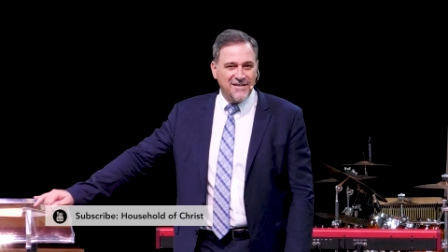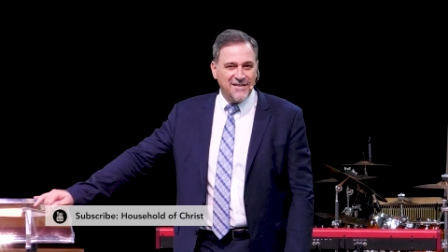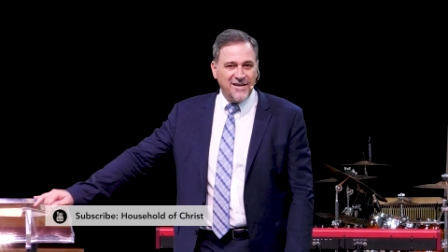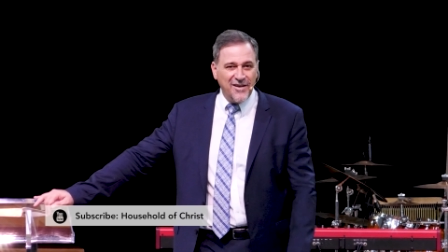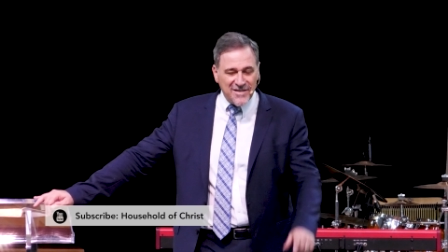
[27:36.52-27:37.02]

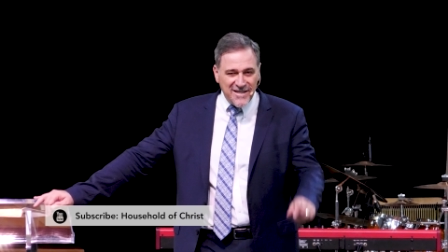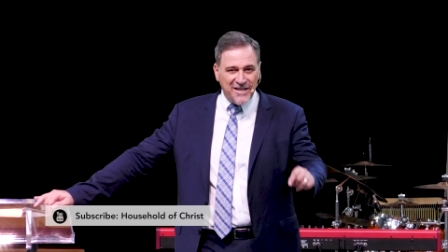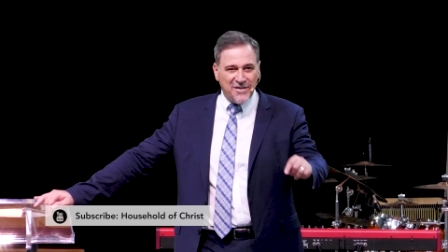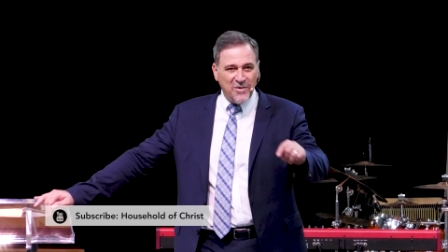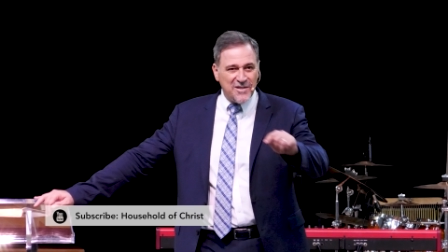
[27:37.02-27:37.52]
God
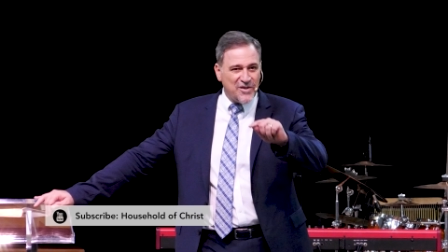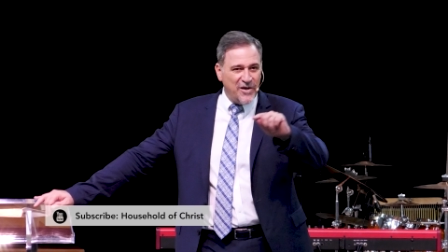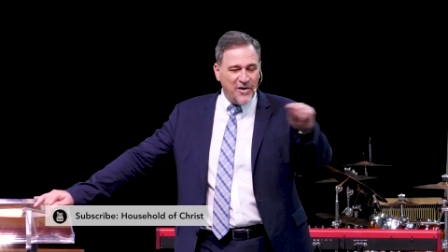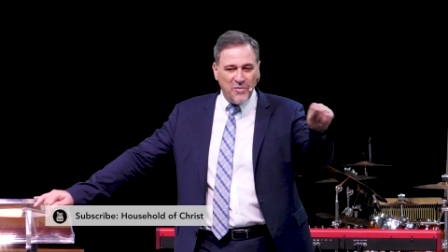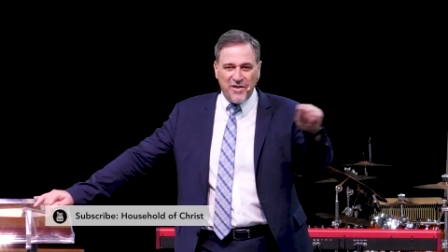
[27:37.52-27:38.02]
said, What's
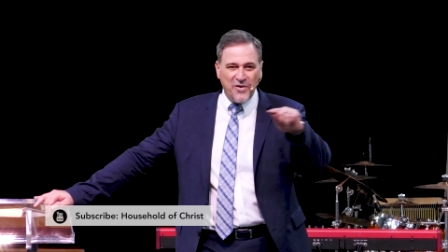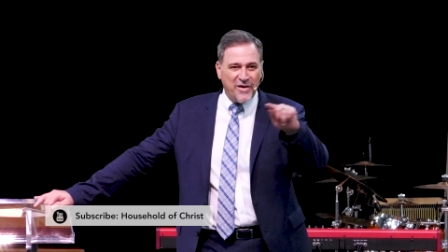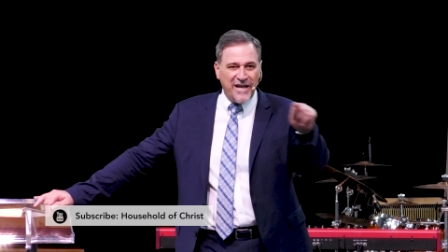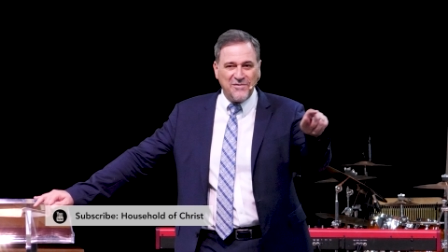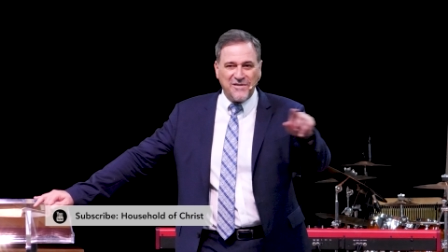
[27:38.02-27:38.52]
going on with your
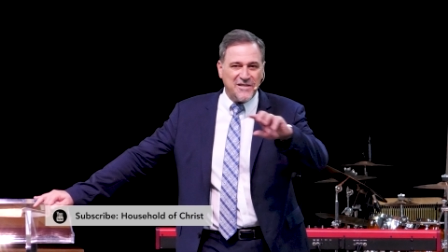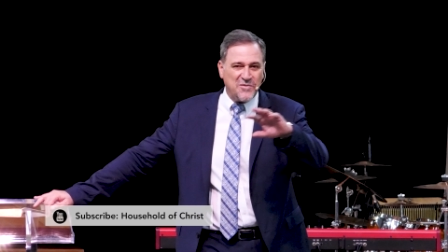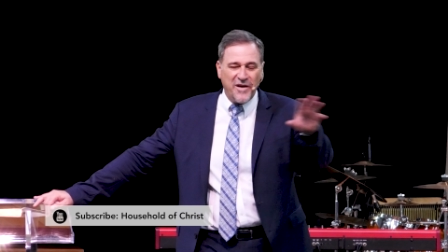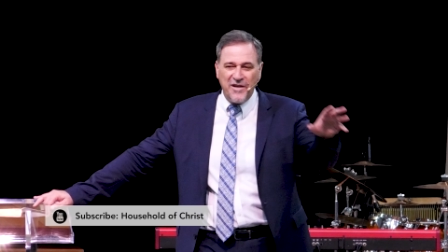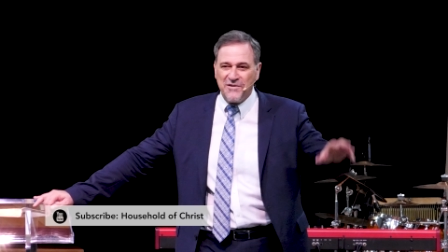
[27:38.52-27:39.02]
countenance?
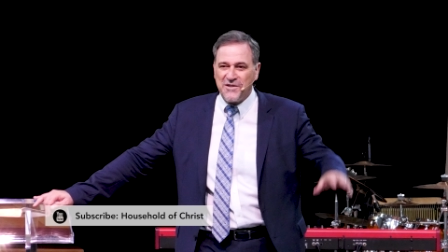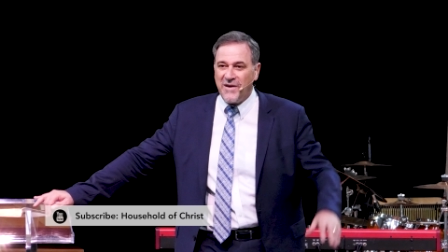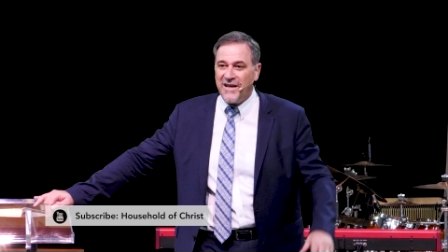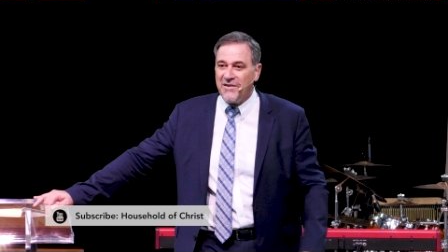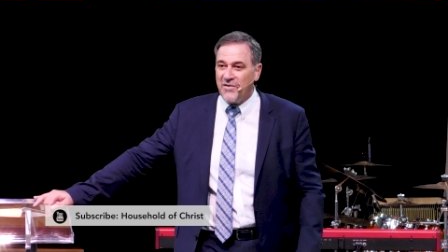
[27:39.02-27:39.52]
Why are you so
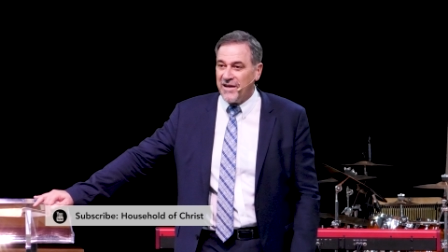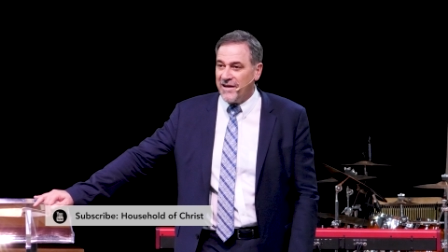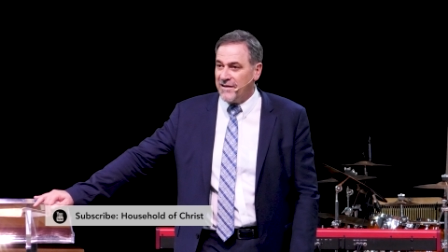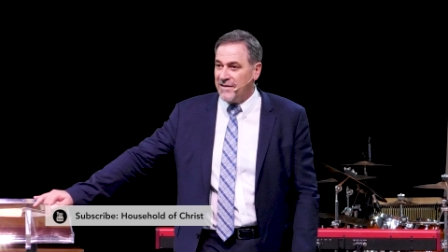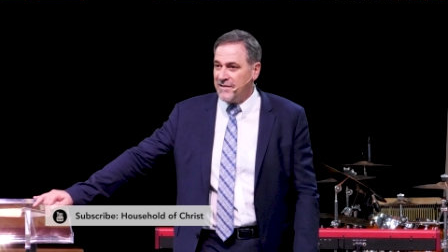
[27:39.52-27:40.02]
angry,
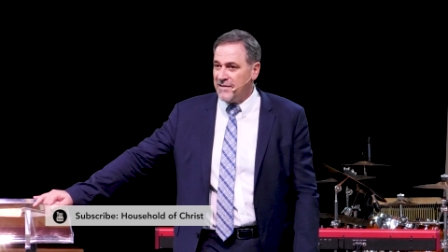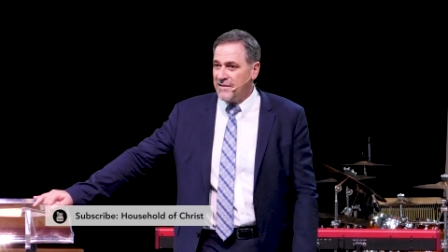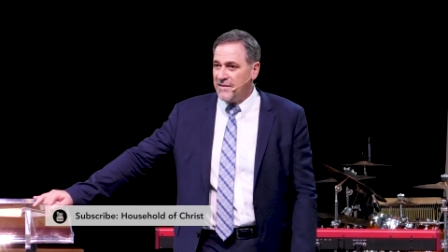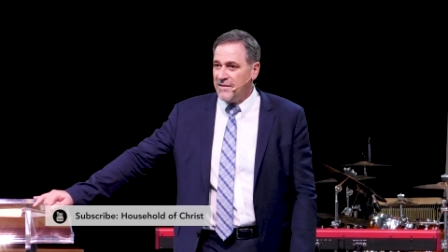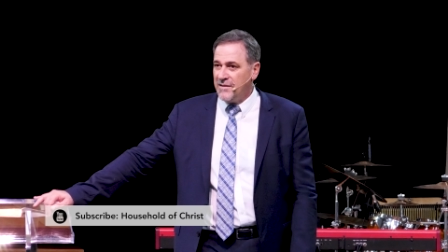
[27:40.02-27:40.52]
Cain?
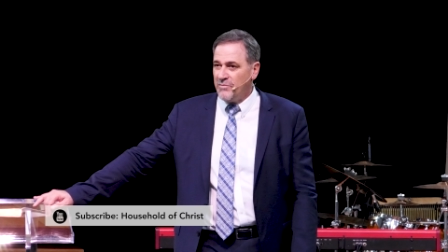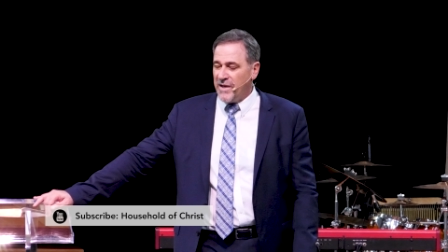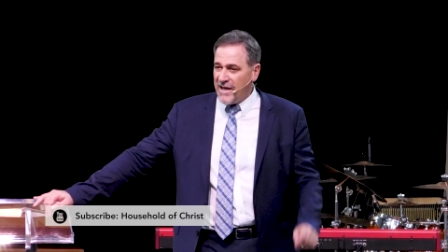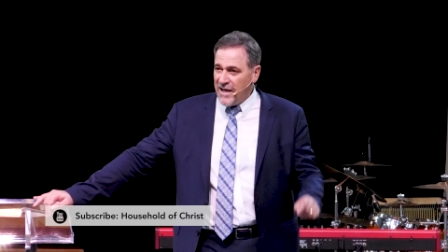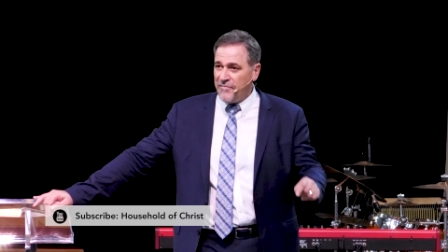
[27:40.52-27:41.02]
Be
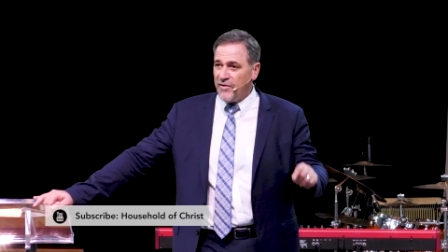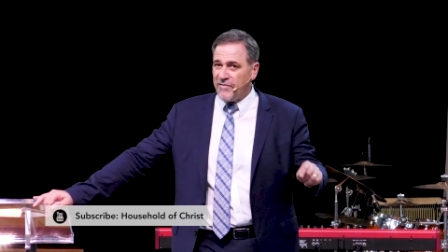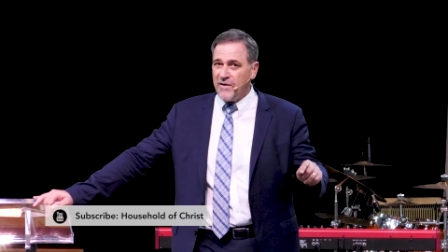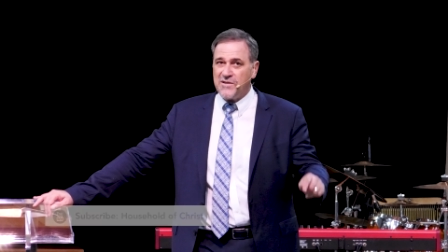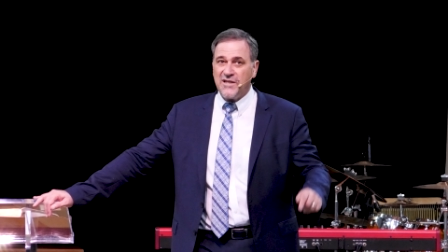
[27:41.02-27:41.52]
careful of
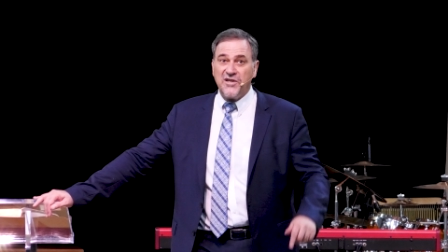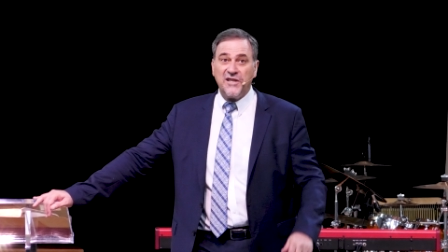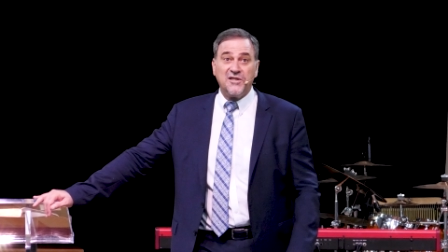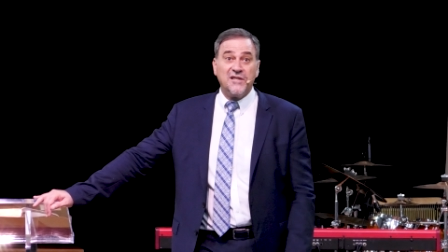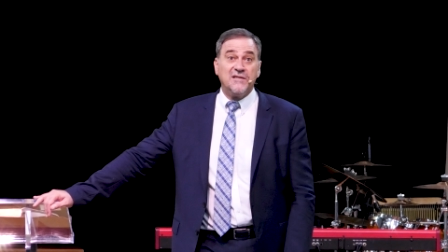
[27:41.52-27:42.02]
those
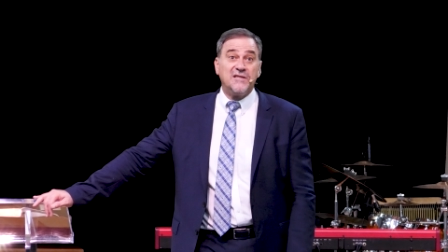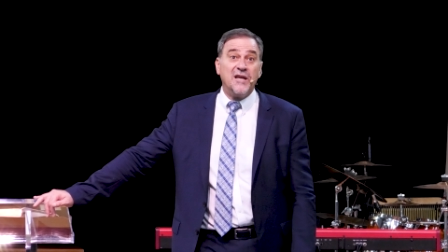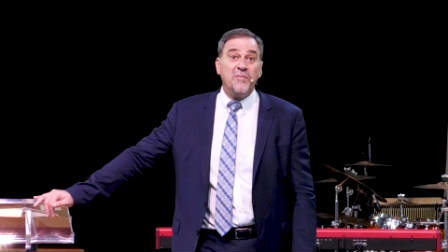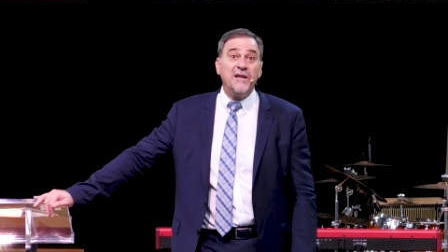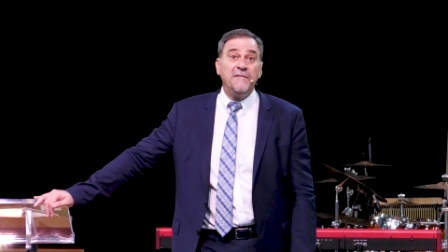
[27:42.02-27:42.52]
suggestions.
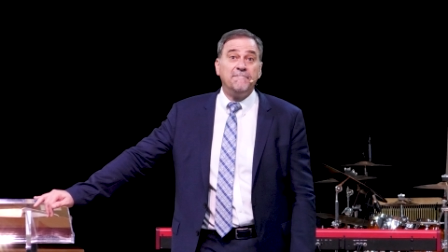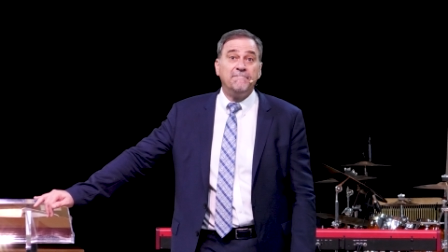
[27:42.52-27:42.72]
Amen?